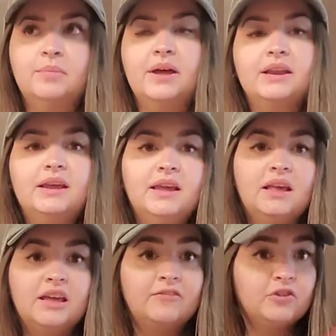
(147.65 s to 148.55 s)
But
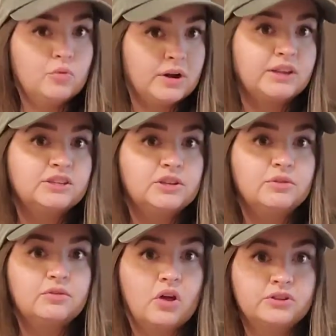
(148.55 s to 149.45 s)
if you're wanting to
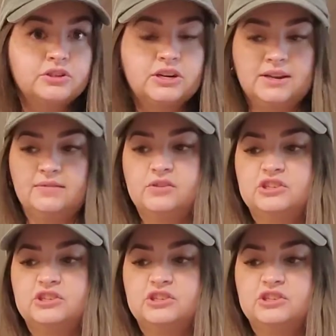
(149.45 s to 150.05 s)
use alternatives